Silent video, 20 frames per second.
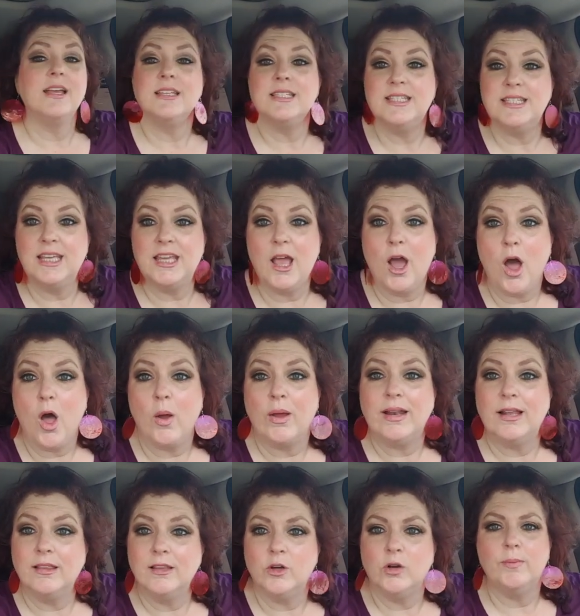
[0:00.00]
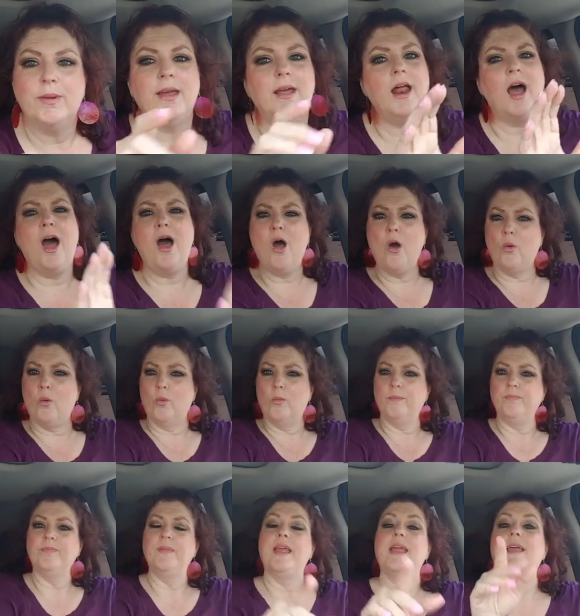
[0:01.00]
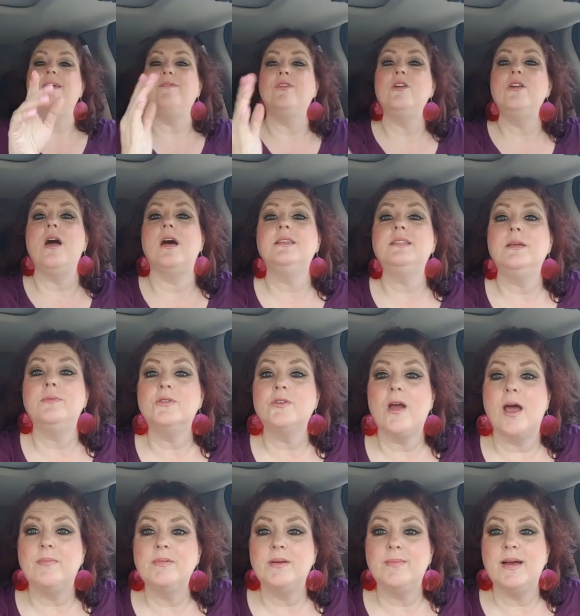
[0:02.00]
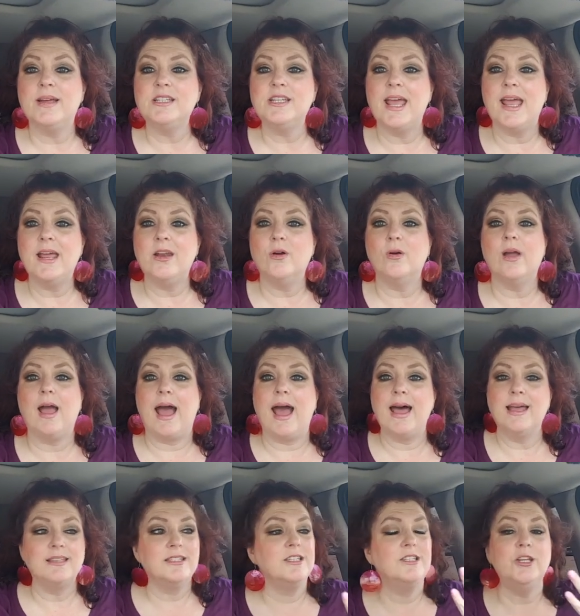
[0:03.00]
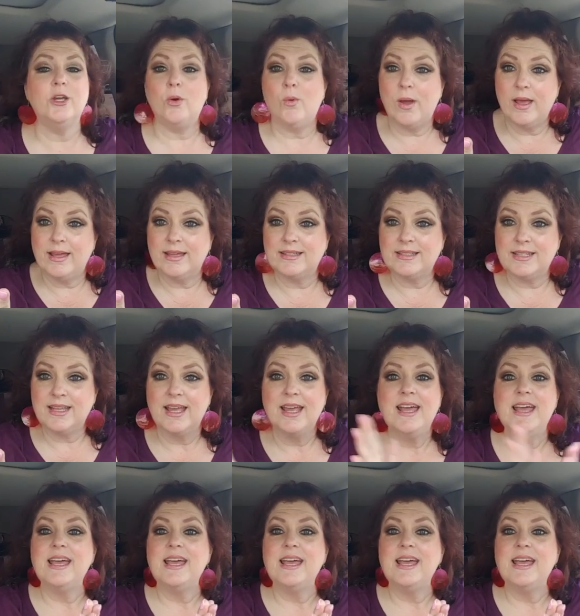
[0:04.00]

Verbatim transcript: See y'all in a little bit. Oh, if you're not subscribed to my channel, guys, do it.